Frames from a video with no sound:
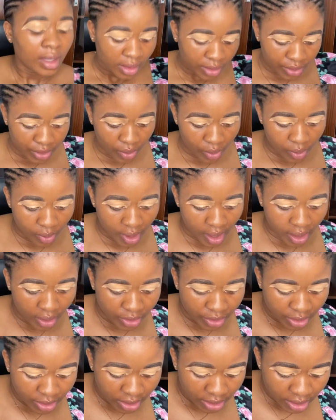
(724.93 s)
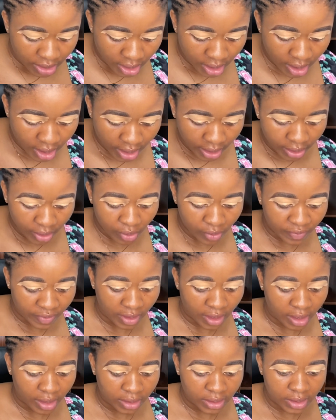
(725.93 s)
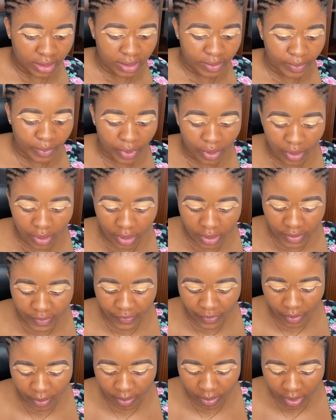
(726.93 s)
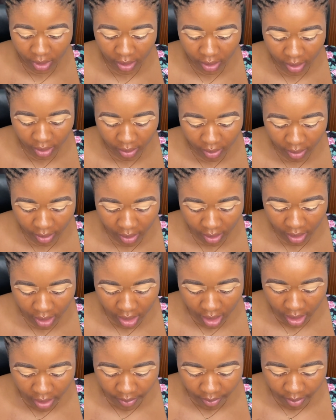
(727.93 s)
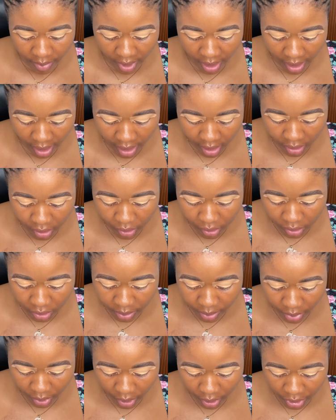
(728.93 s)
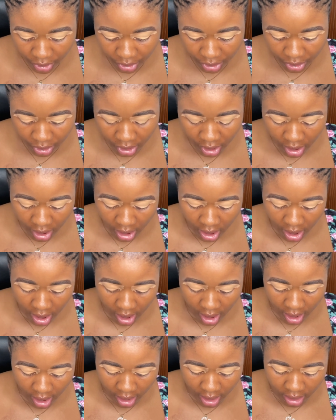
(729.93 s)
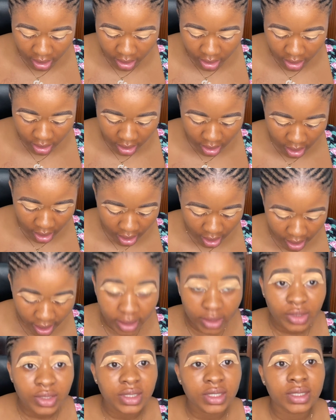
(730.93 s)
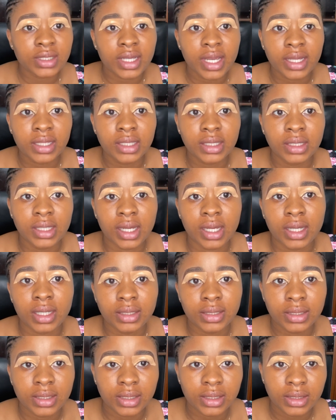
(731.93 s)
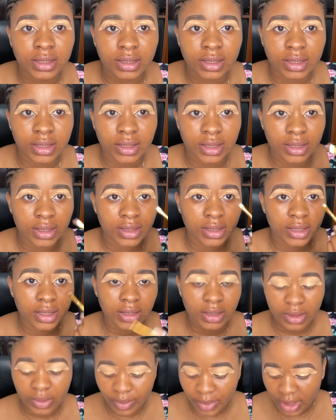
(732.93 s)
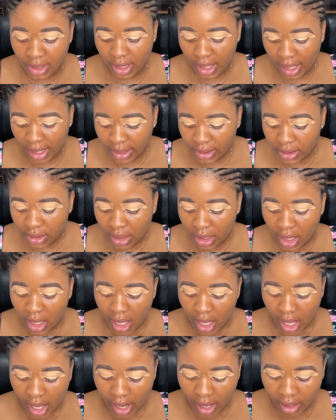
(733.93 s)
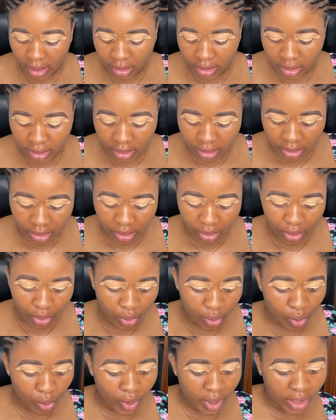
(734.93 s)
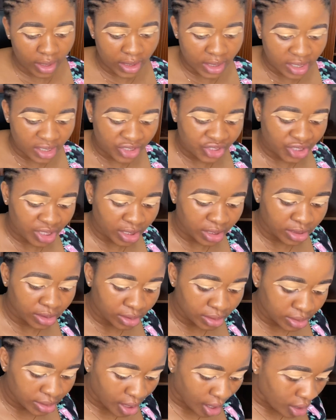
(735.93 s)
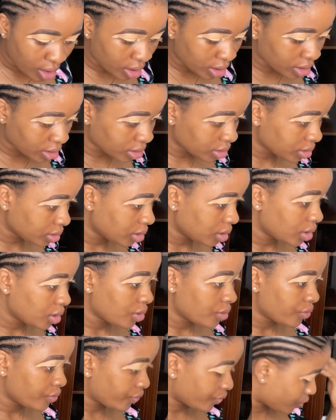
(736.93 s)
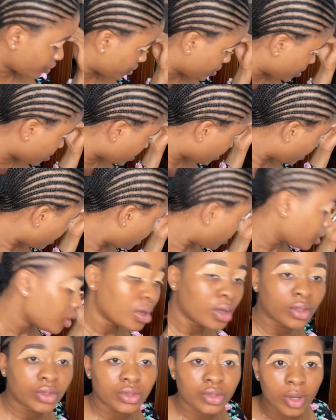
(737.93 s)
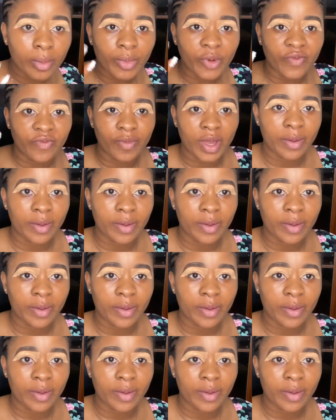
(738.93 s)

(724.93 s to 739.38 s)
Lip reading: So I'll just clean out the excess products from my angled brush, and I just decided that since this is a little bit light, I'll go in a shade darker for the top of my